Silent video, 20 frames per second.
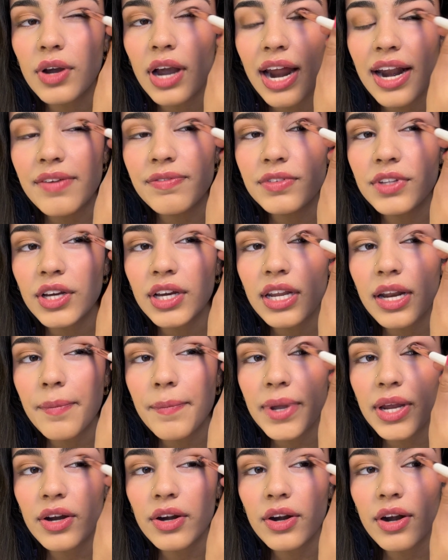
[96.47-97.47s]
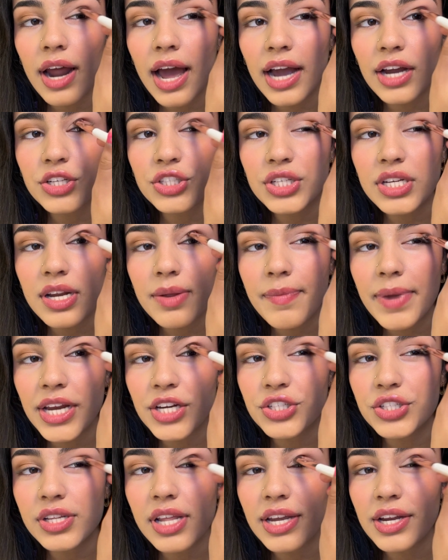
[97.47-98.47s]
kind of look in a mirror actually to
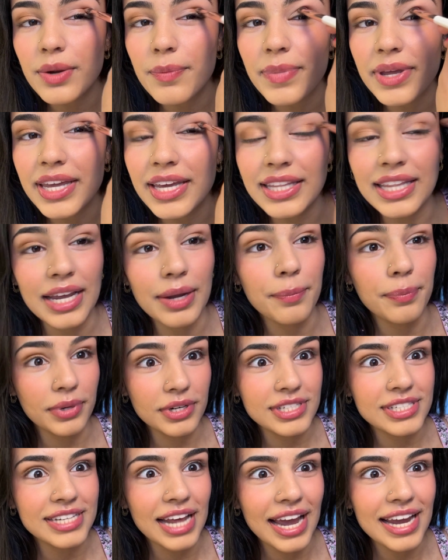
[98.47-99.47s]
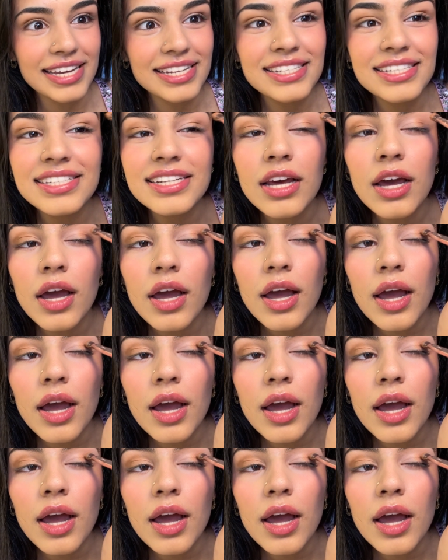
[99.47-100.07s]
make sure that you're being like precise.